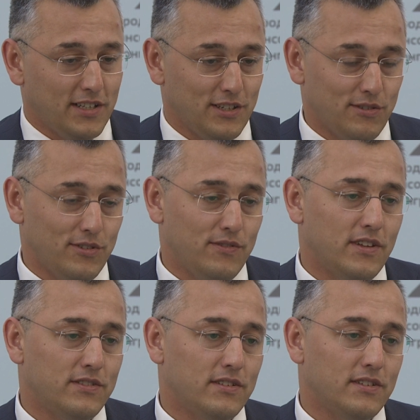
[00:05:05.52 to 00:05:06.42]

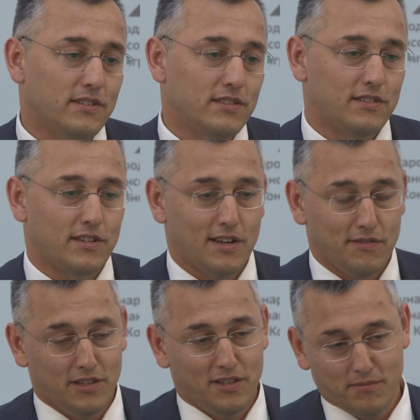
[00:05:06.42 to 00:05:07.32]
We
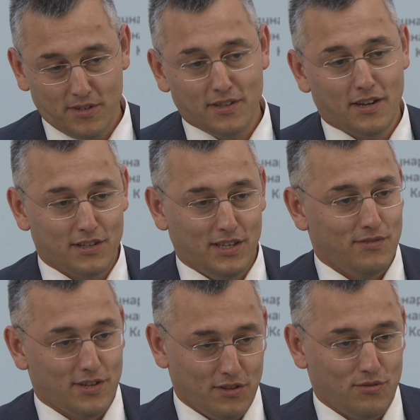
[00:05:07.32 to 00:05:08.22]
look at liabilities,
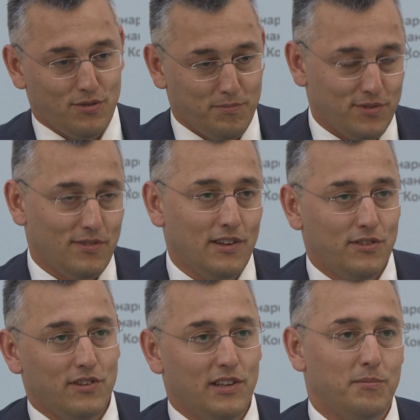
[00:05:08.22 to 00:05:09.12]
insurance
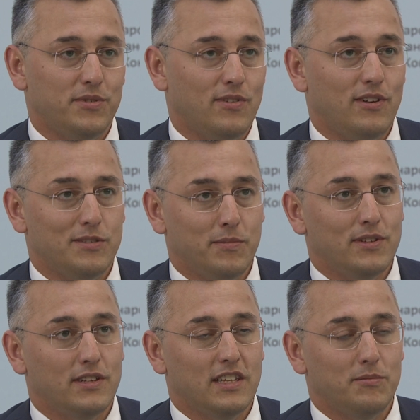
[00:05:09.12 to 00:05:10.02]
liabilities, and the
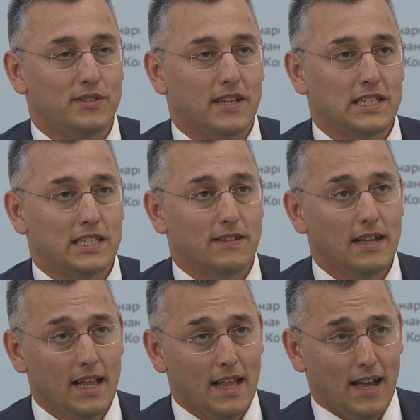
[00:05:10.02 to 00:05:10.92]
assets that
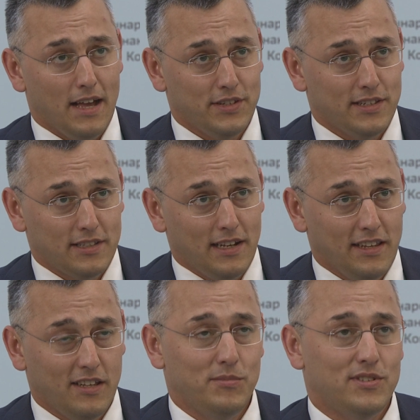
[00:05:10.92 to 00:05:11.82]
allow you
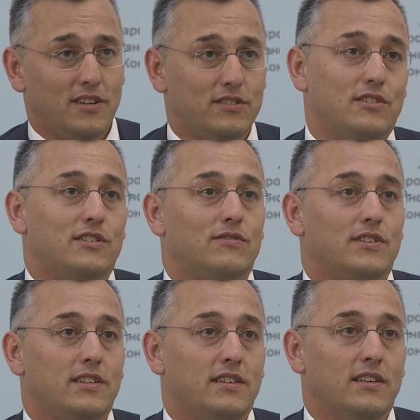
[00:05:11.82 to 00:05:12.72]
or do not allow
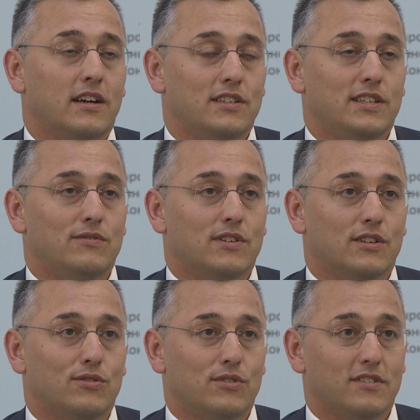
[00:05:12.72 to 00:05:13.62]
you to perform these
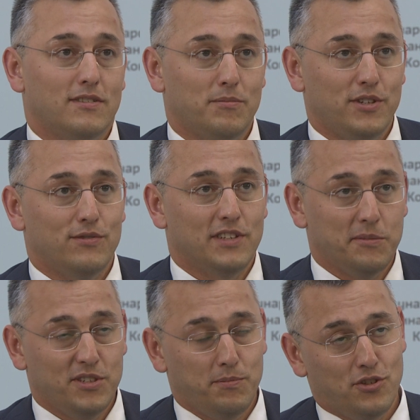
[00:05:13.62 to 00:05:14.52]
liabilities, and all
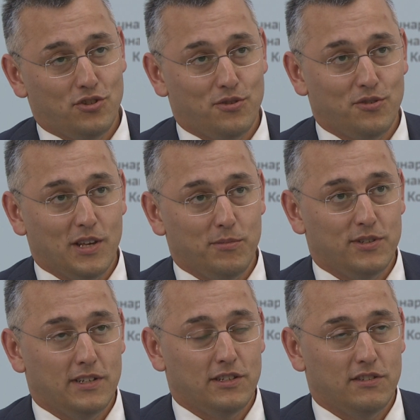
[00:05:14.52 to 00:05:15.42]
other liabilities and
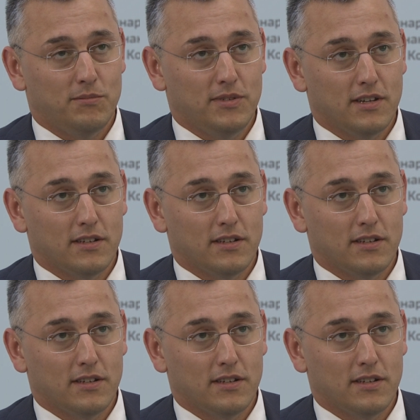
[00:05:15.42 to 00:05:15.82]
assets